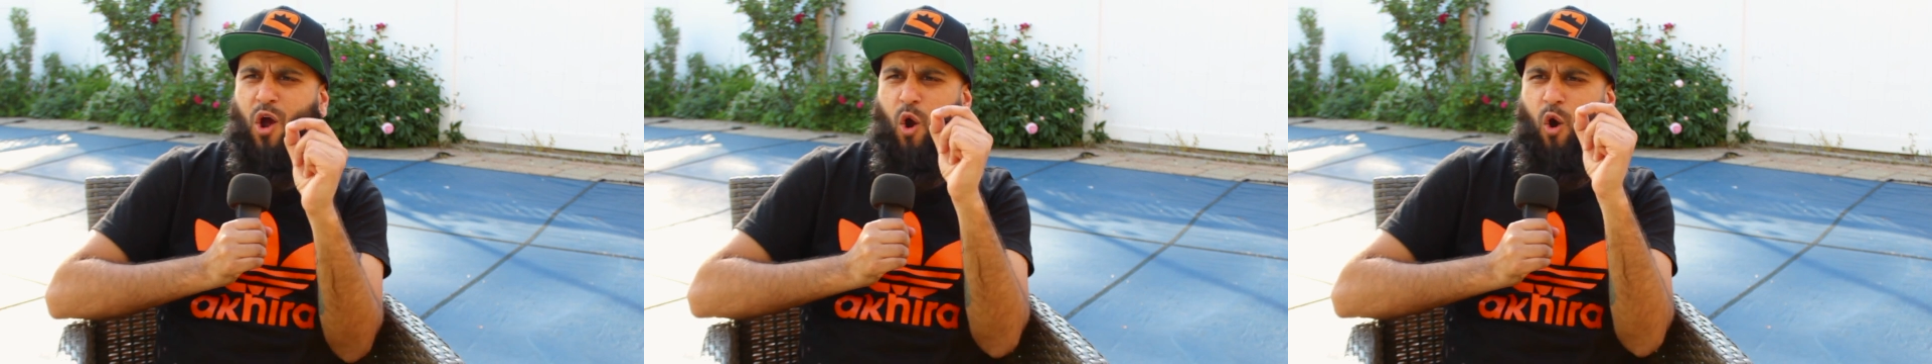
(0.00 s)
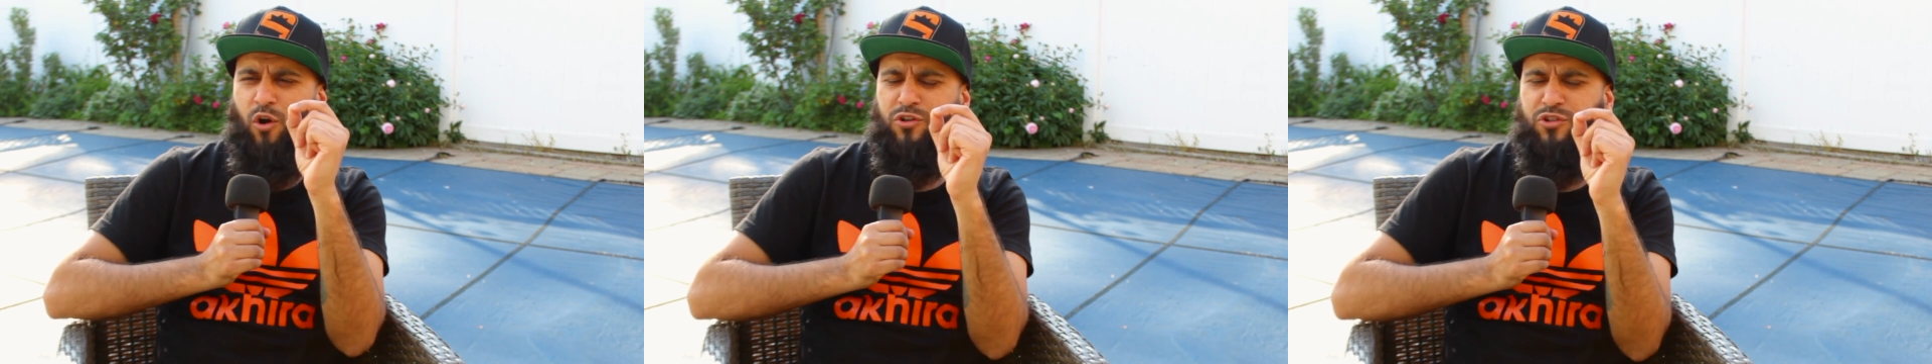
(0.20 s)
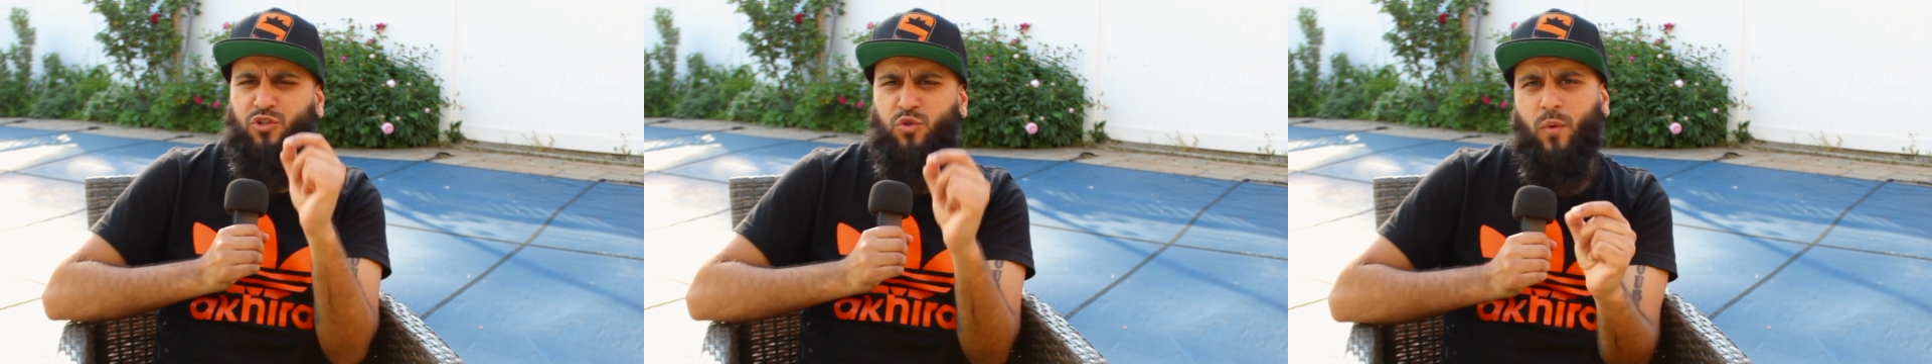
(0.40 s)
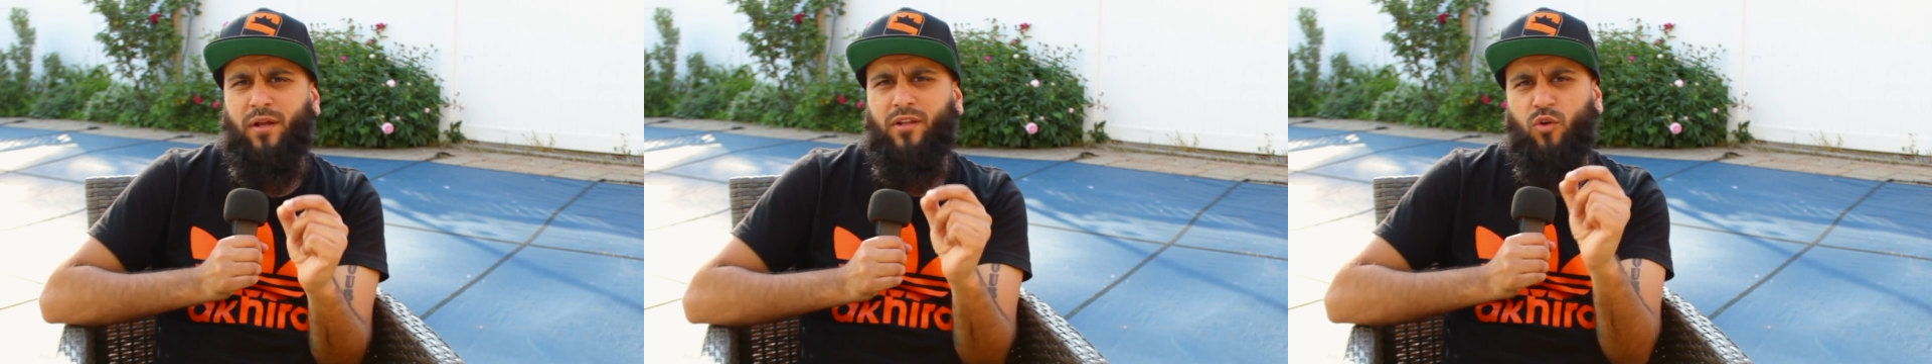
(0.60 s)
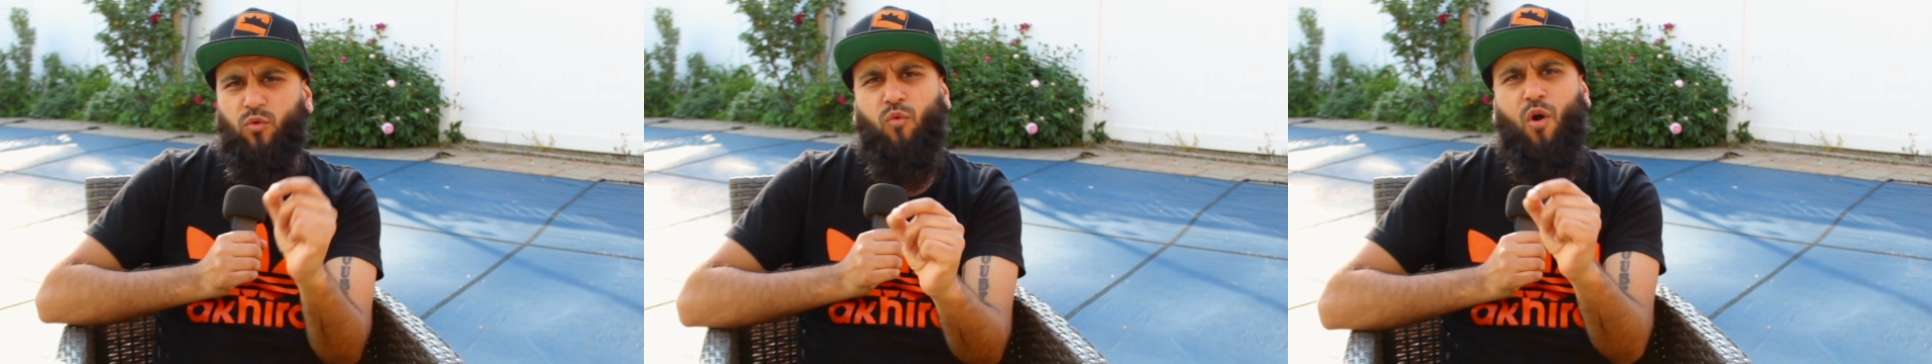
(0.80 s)
are
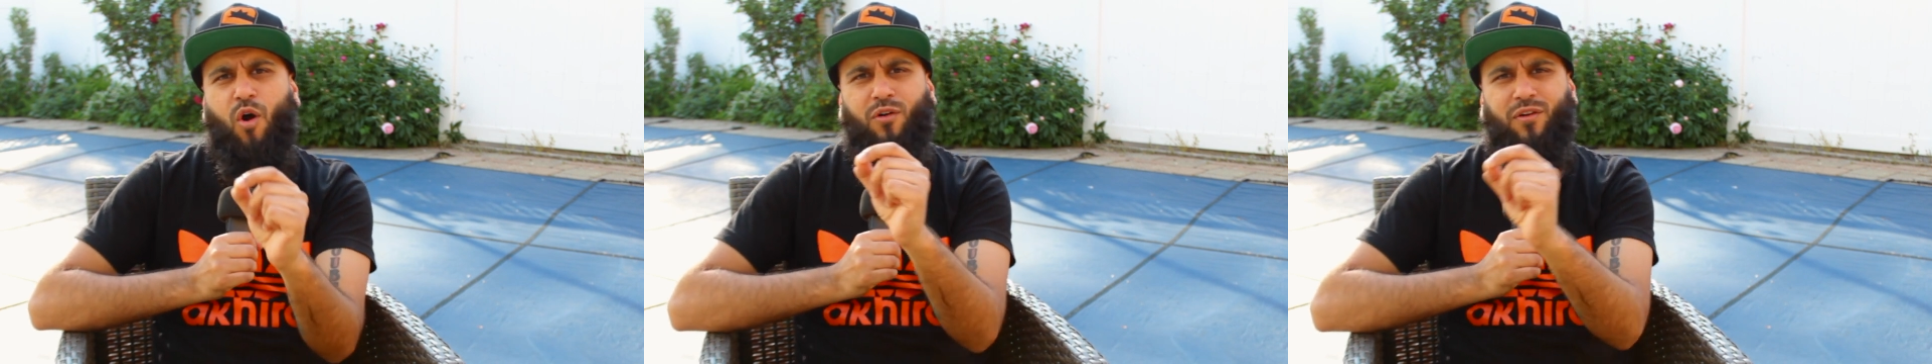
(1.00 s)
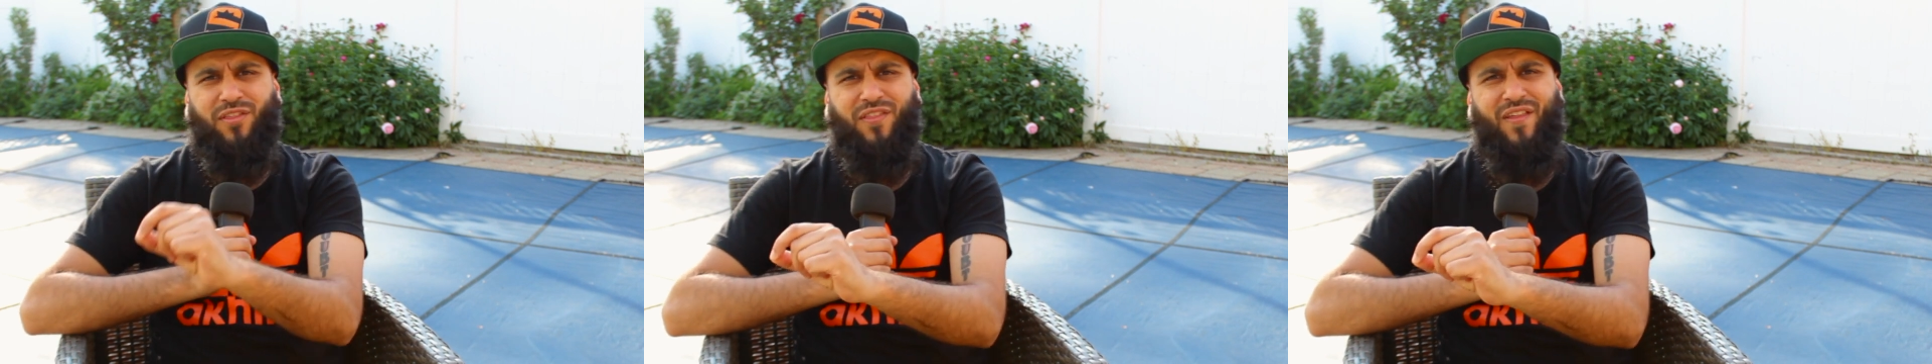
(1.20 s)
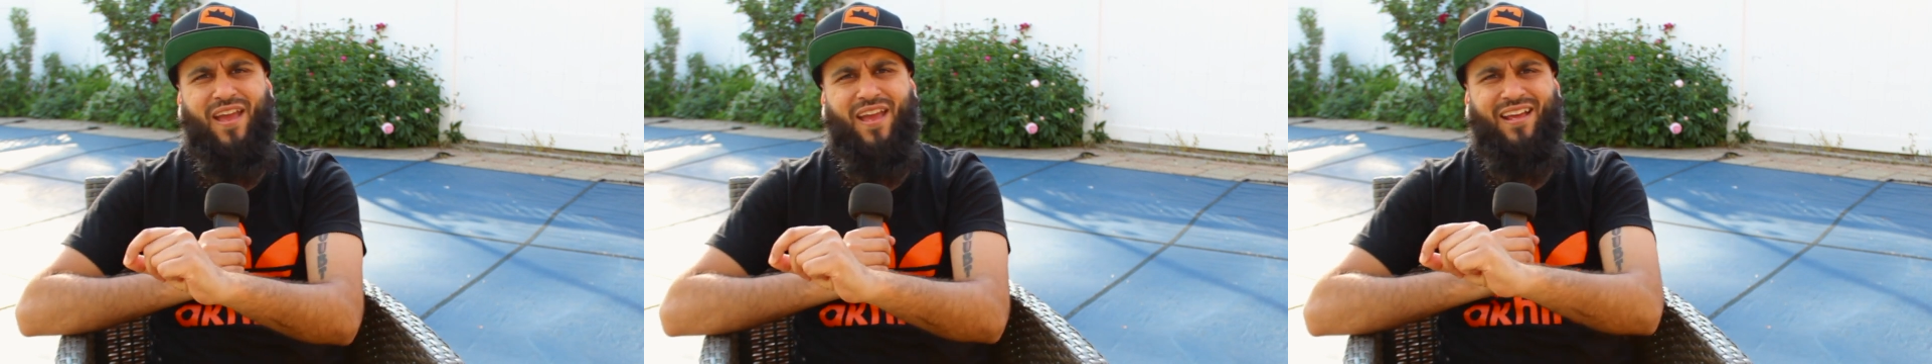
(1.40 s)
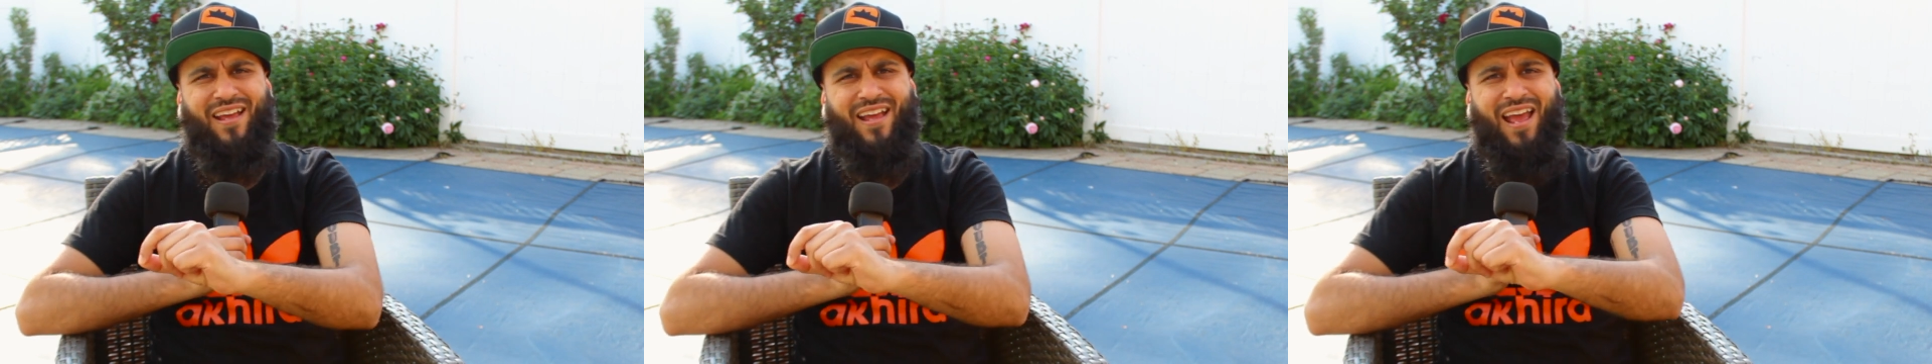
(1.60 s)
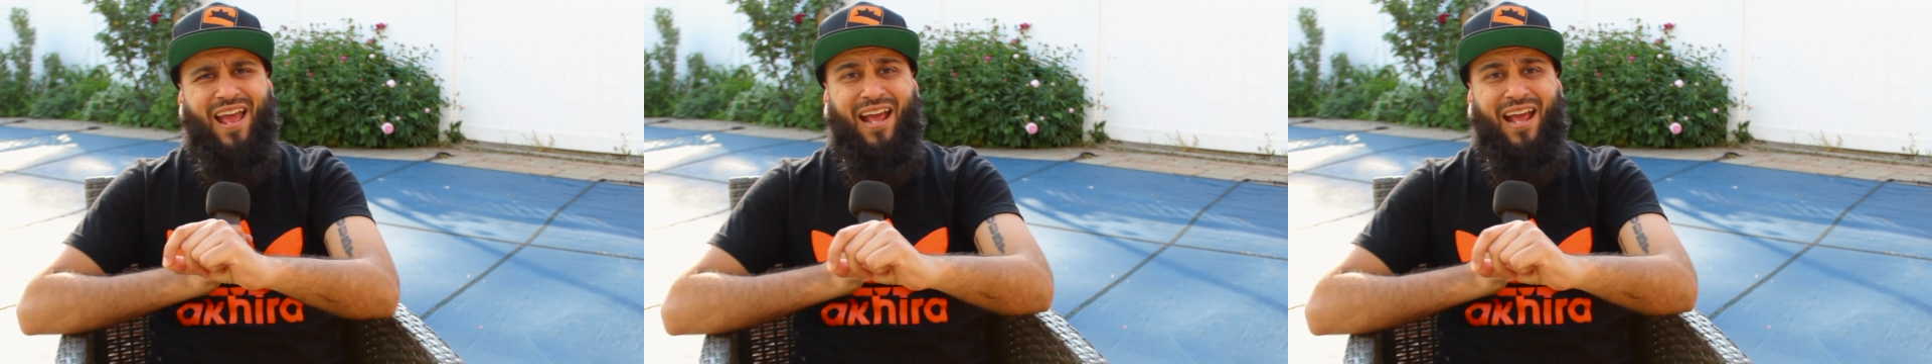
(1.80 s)
doing the wrong thing